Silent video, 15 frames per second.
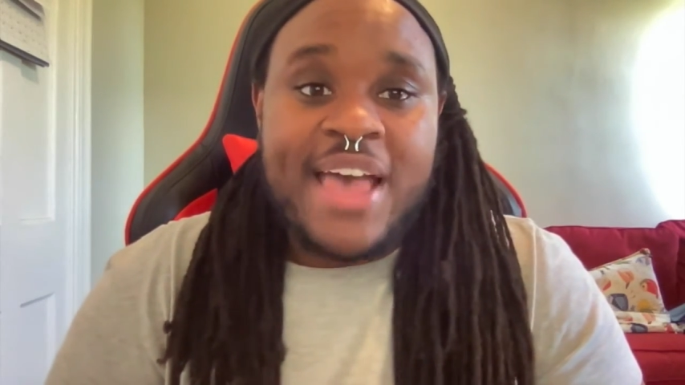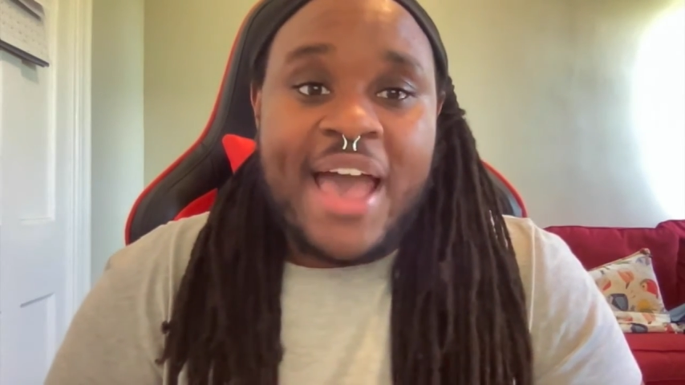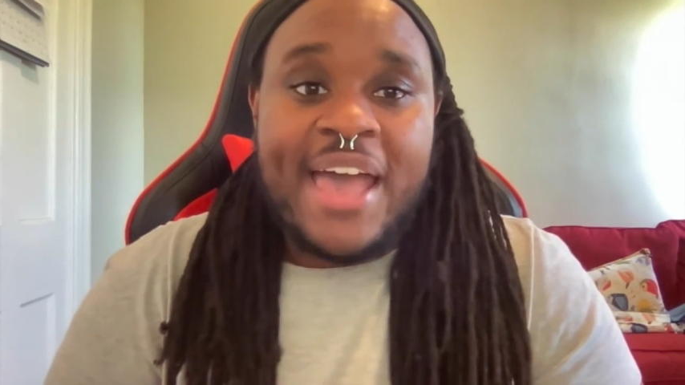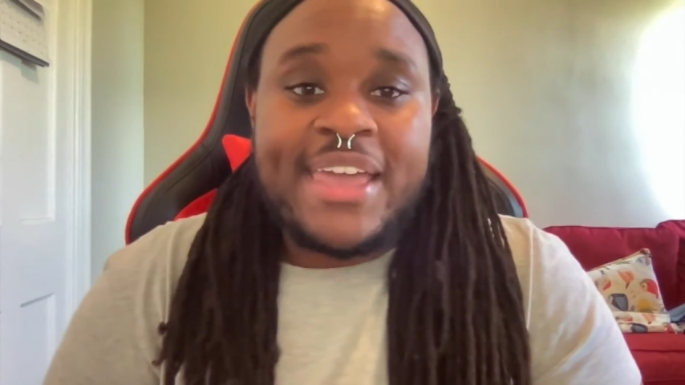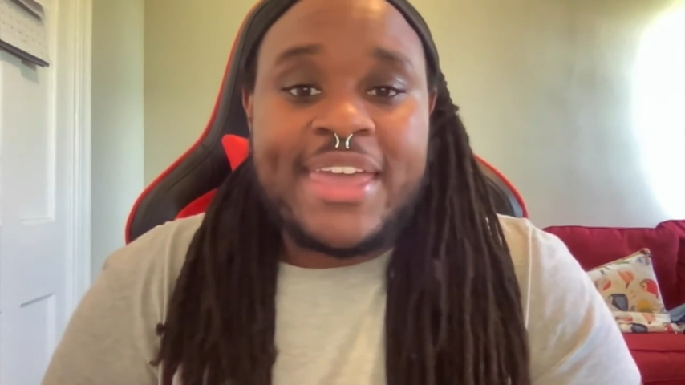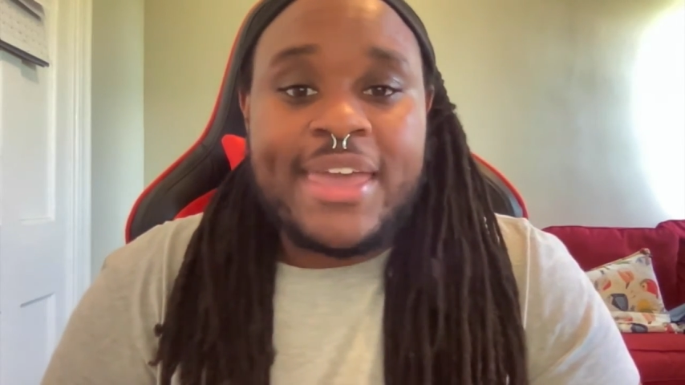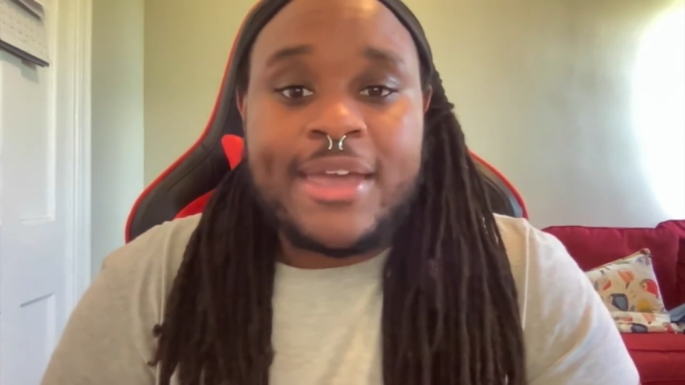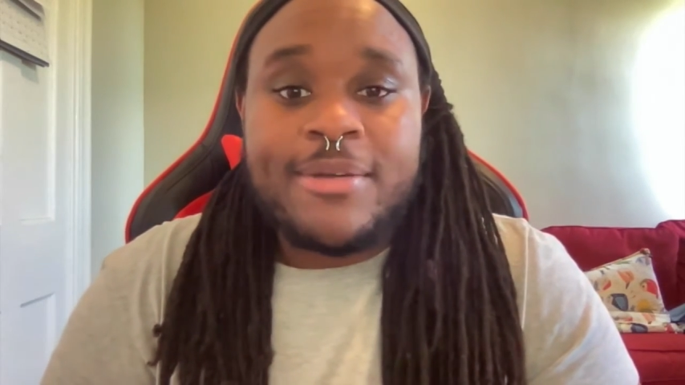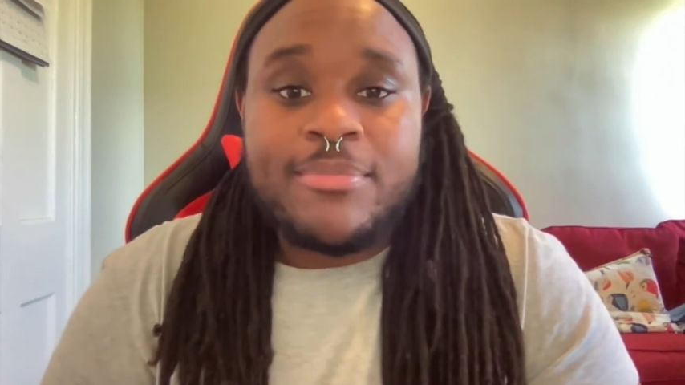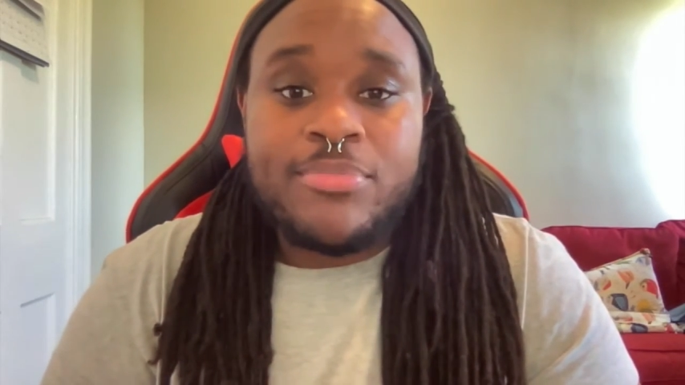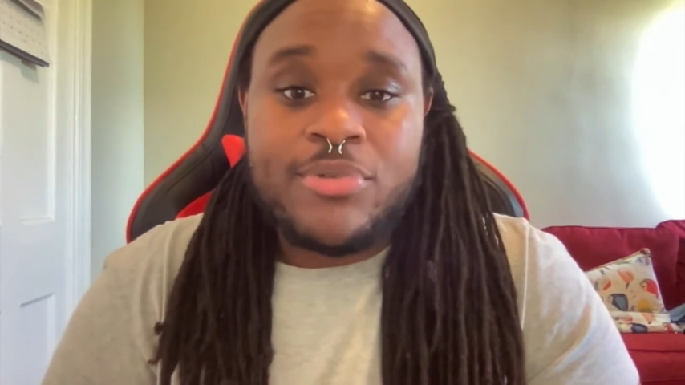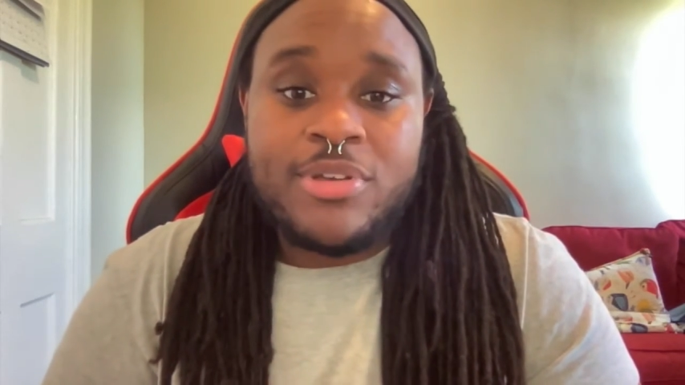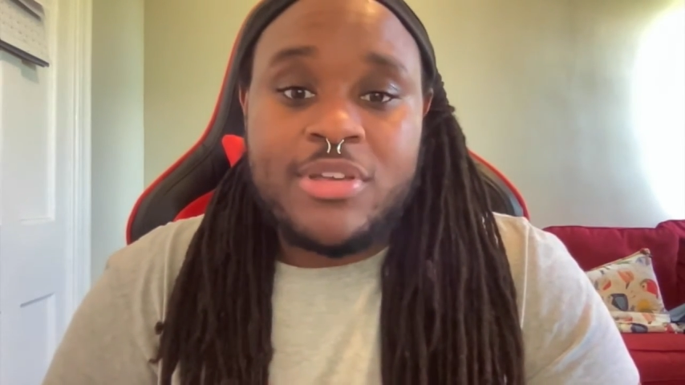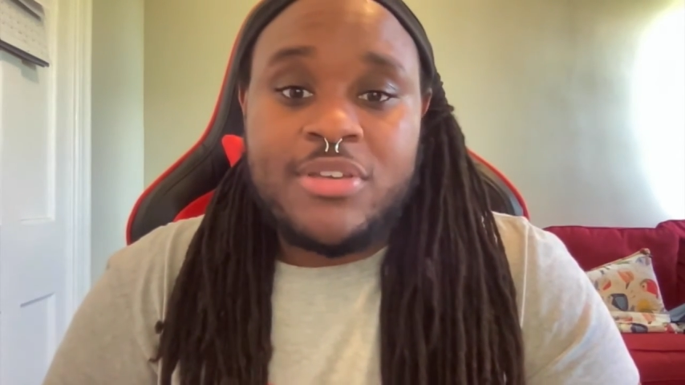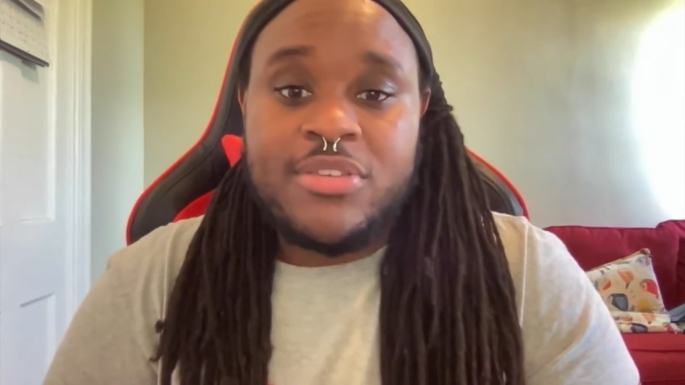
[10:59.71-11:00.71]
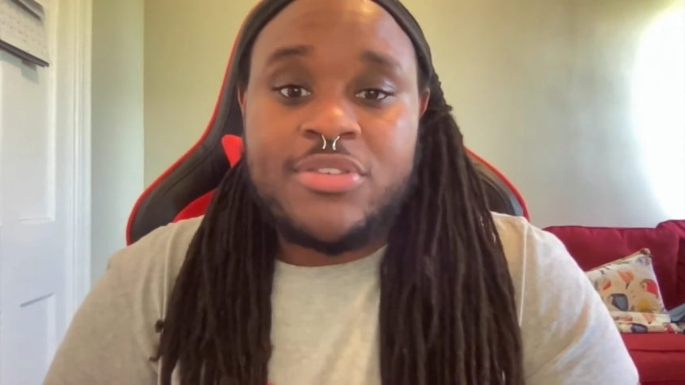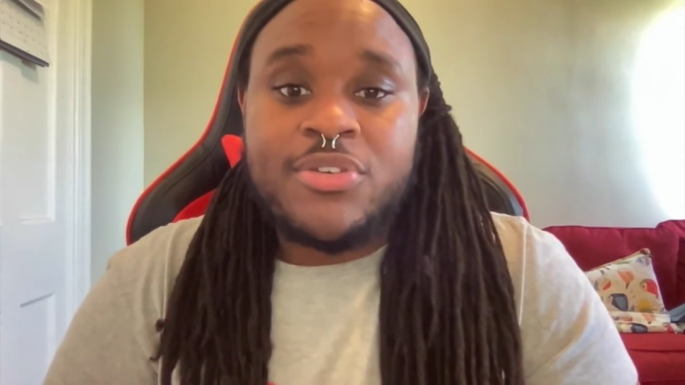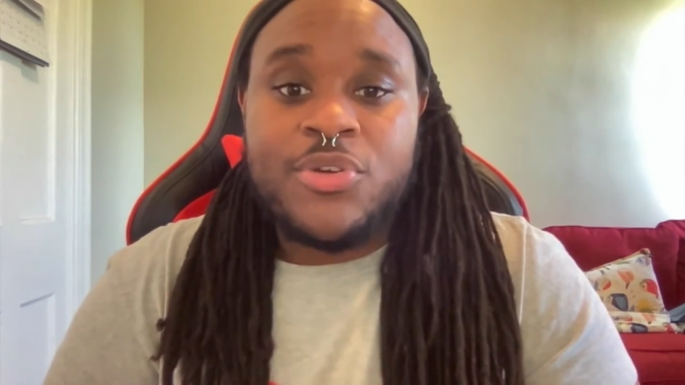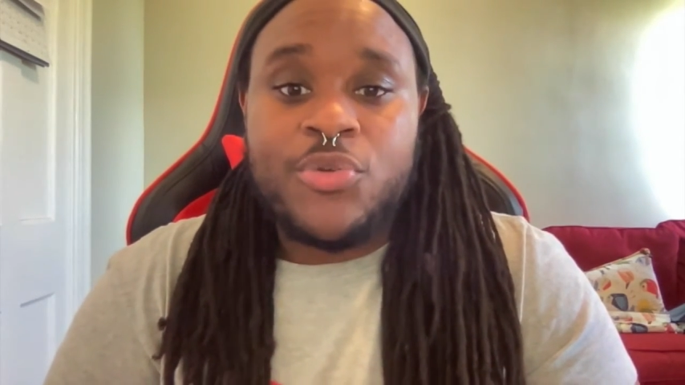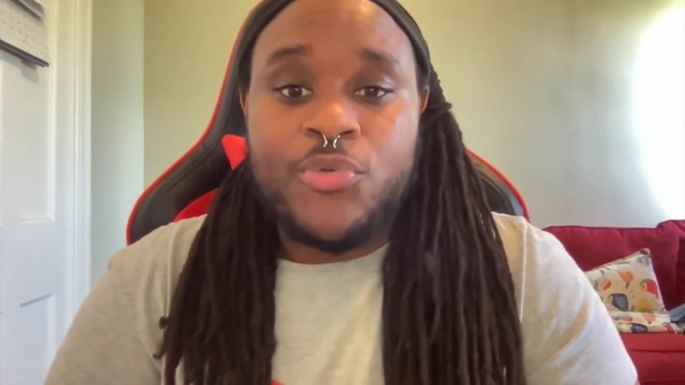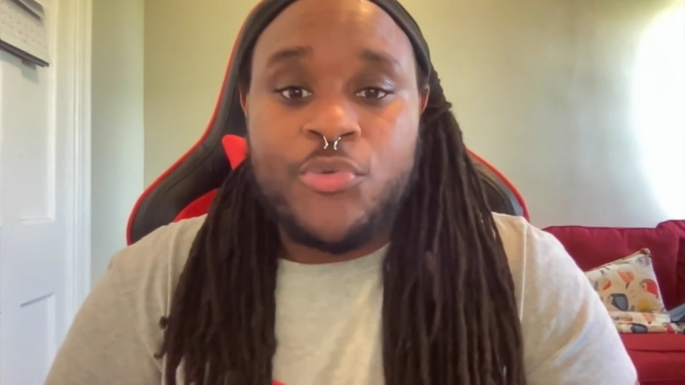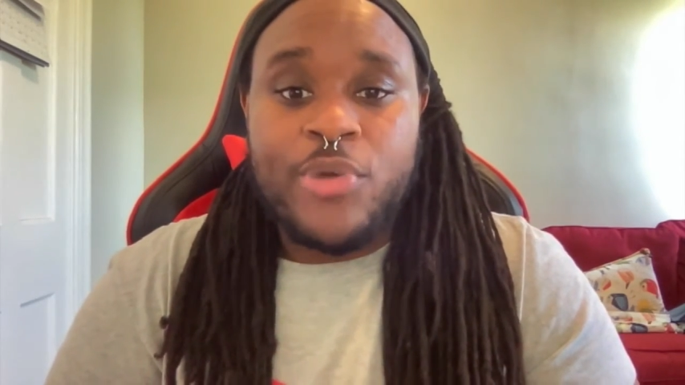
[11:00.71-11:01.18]
I can't breathe,
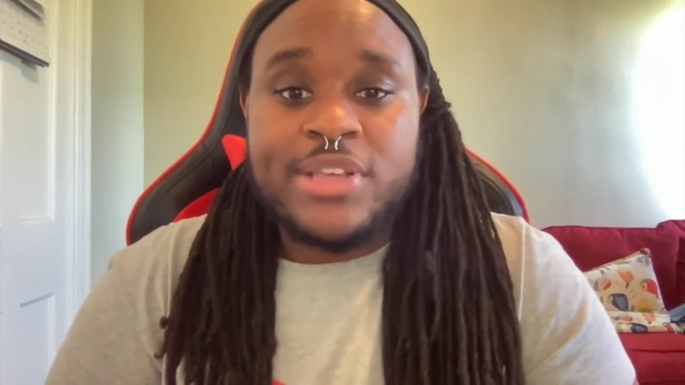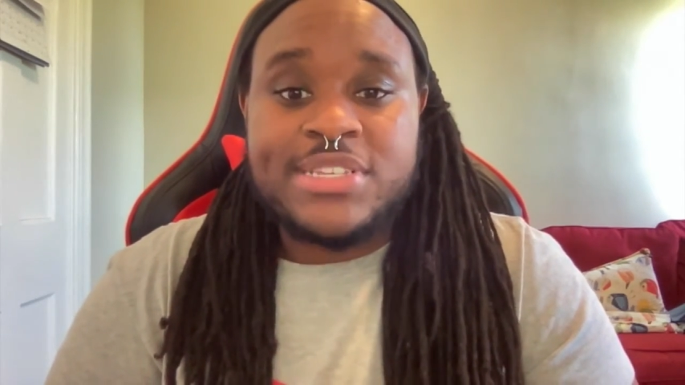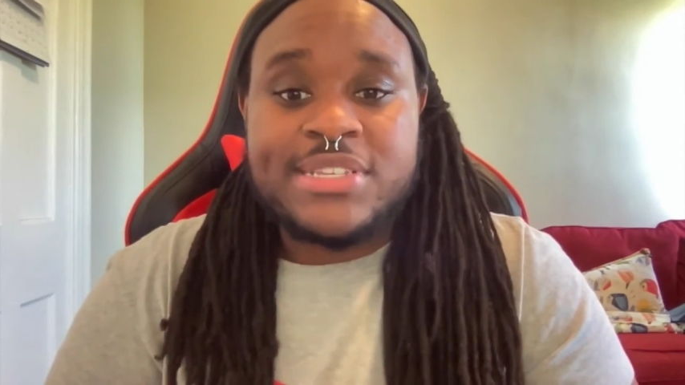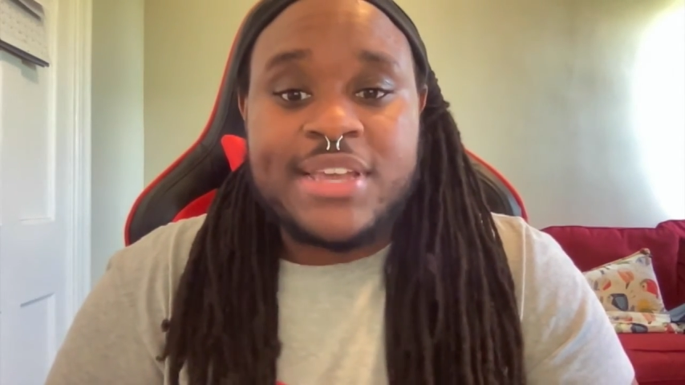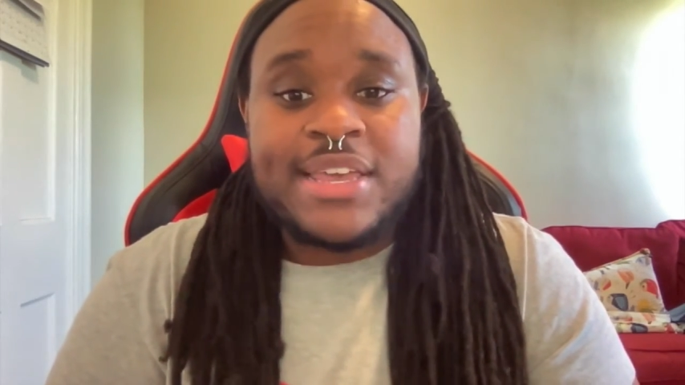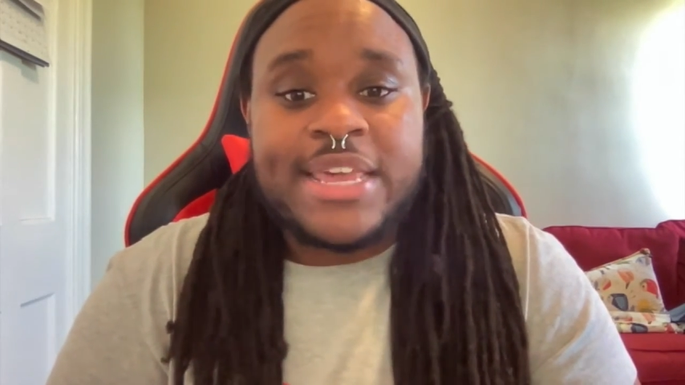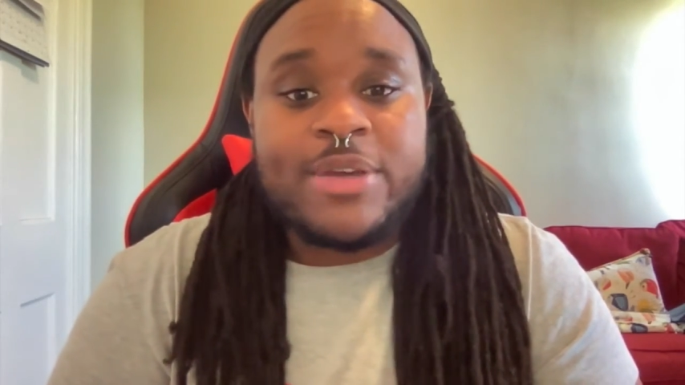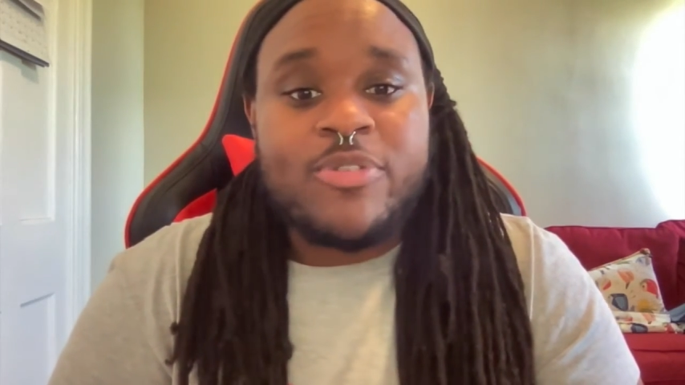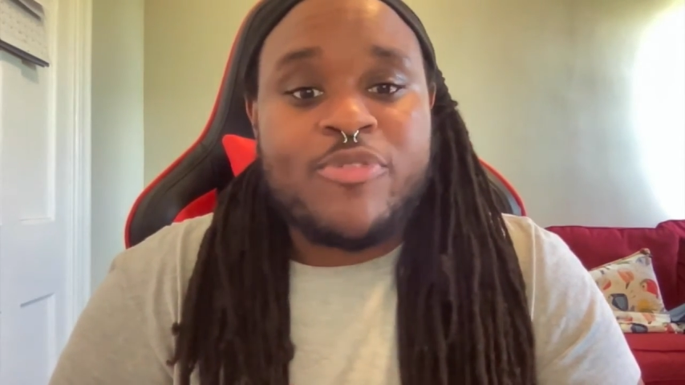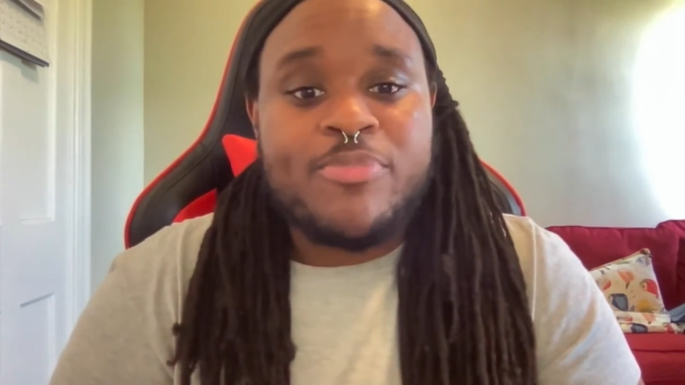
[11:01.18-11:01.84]
resonated with